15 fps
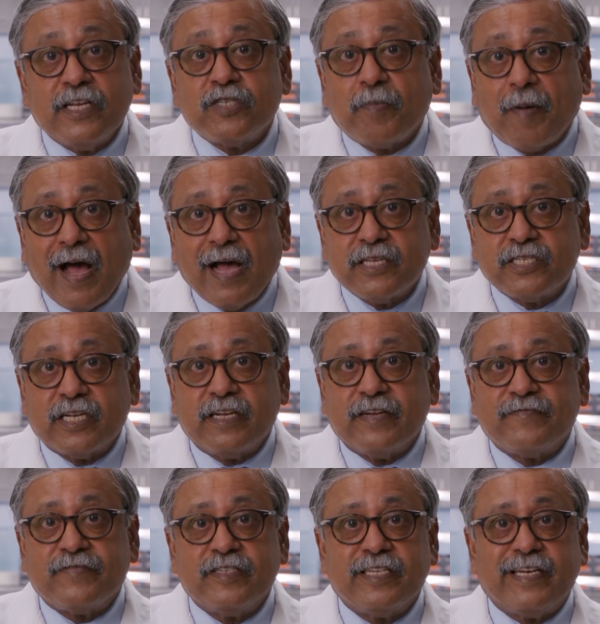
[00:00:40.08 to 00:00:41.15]

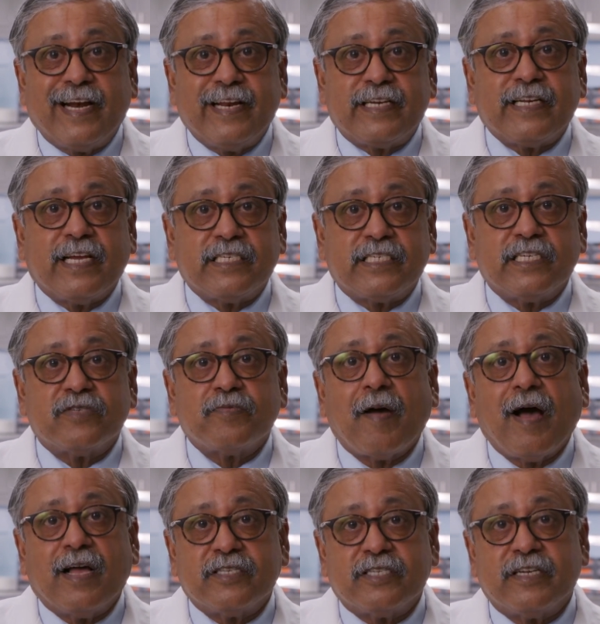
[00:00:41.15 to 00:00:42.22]
positive, the genetic test is
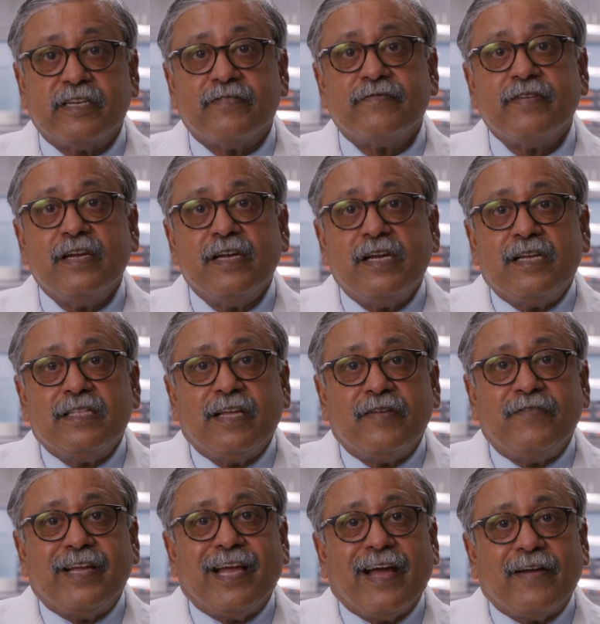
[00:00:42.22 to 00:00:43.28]
positive, then
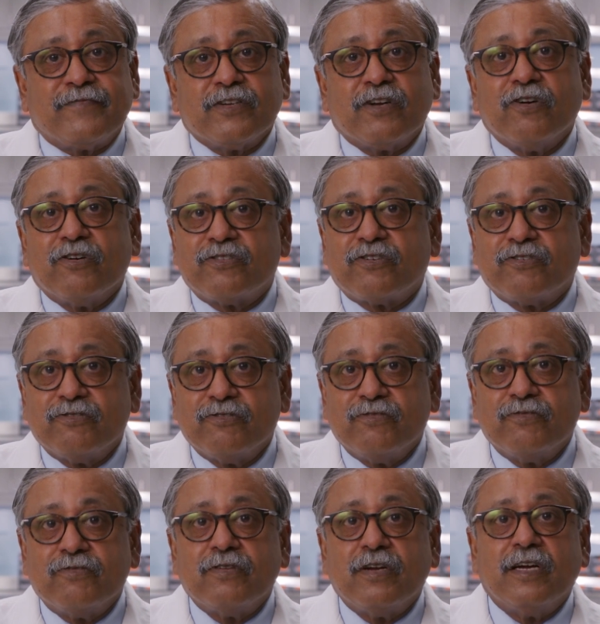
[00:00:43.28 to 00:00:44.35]
we have to go
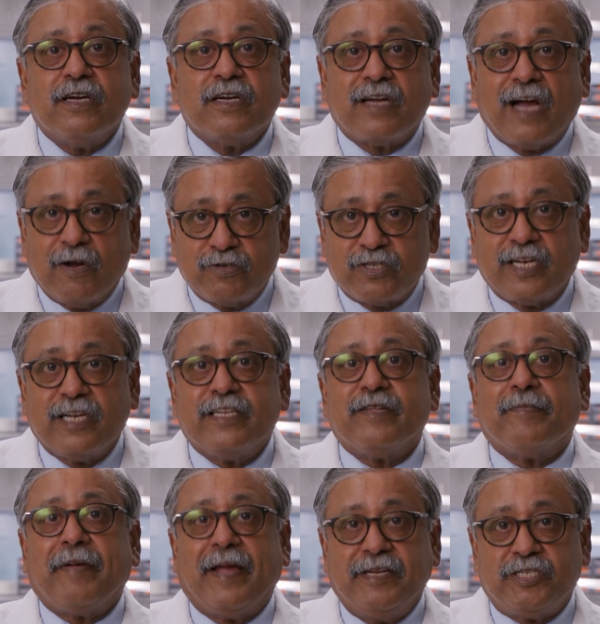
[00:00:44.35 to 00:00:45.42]
through counseling the
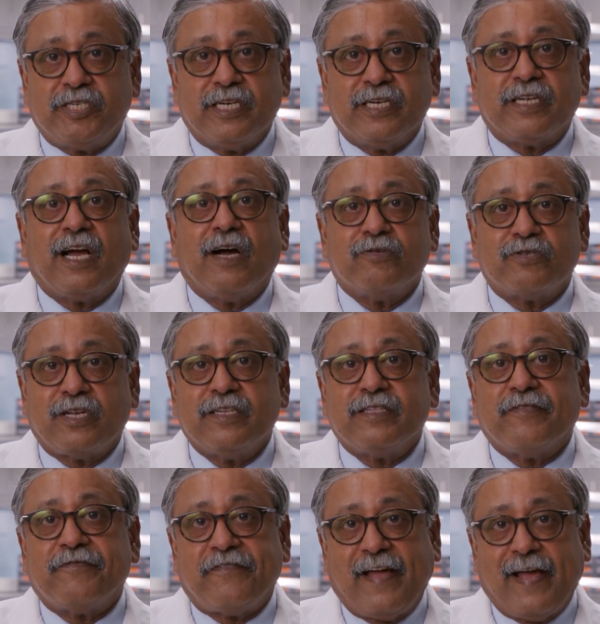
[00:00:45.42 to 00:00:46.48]
patient, counseling
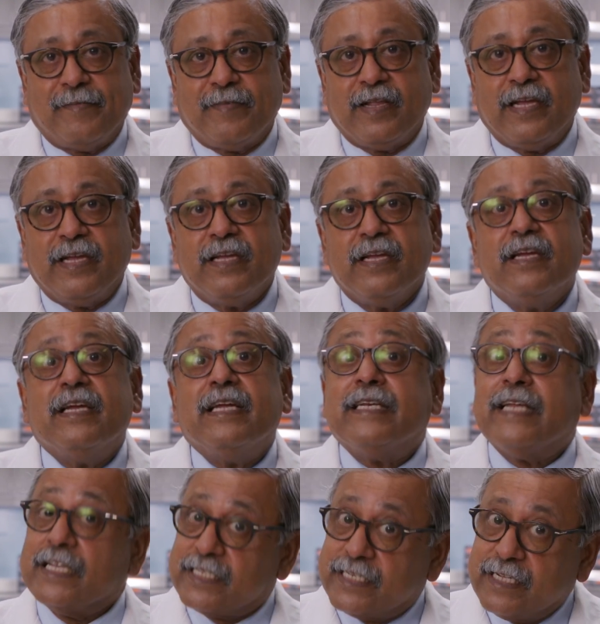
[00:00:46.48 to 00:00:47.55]
the family,
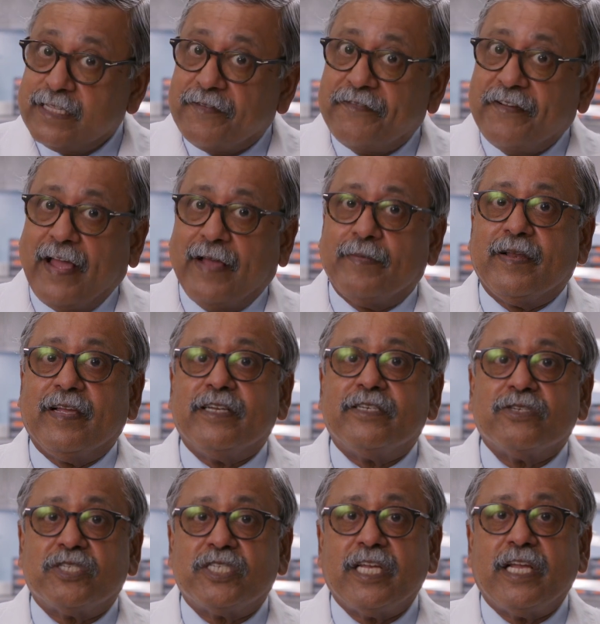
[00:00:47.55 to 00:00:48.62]
testing the family
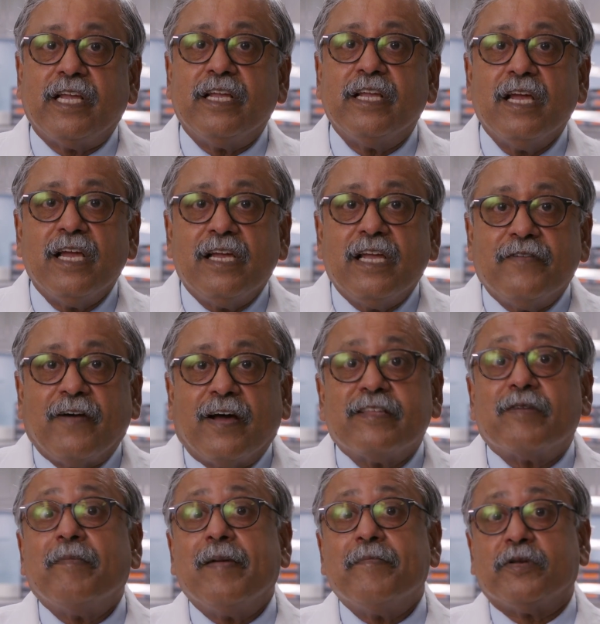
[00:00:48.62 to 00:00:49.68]
to see if
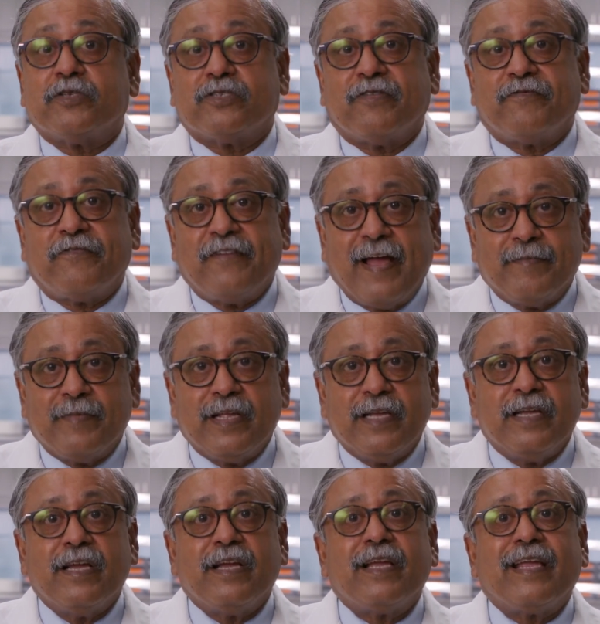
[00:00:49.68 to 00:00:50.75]
other members of the
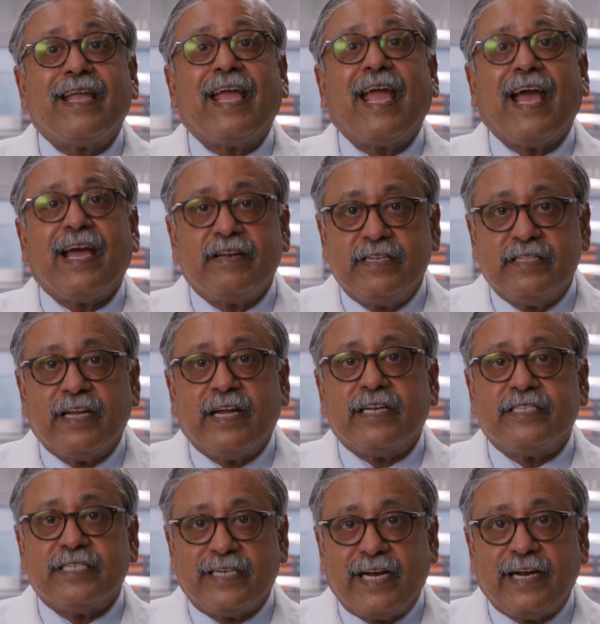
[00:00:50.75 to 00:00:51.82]
family carry that
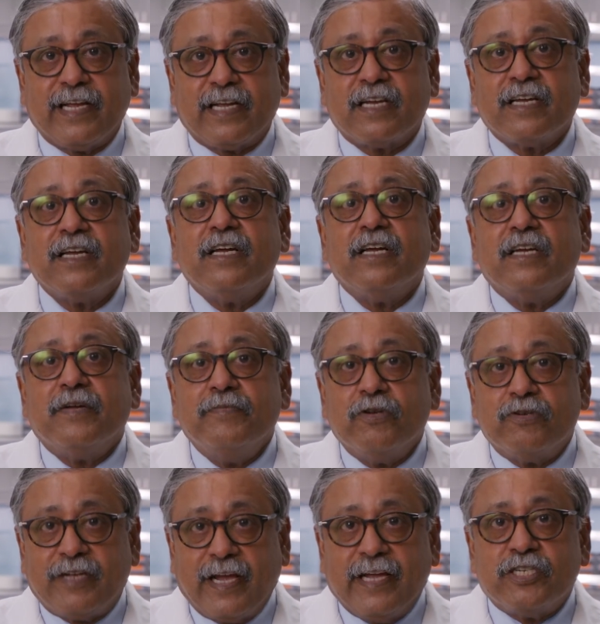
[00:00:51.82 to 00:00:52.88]
genetic
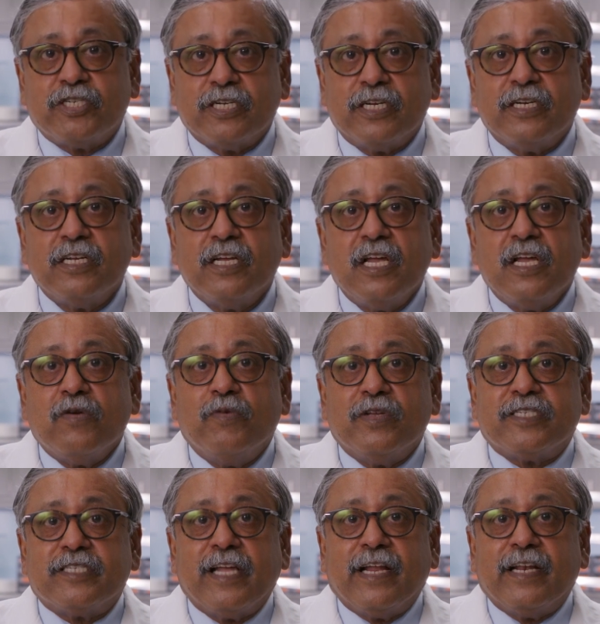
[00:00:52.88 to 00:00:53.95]
mutation,
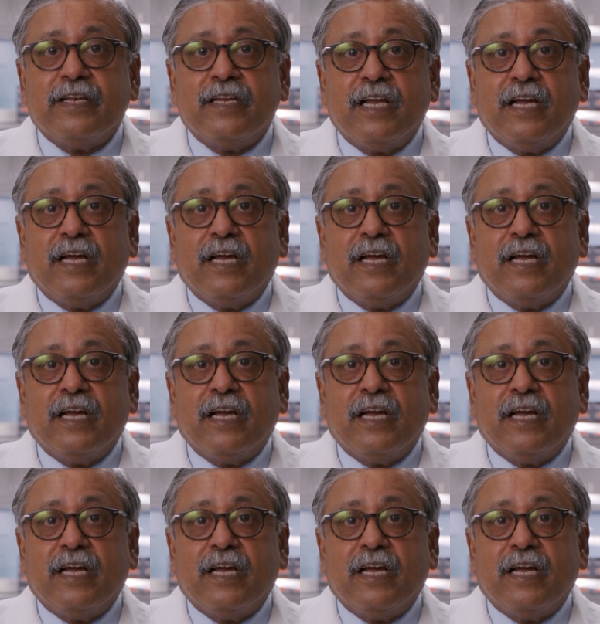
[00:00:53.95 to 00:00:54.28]
which then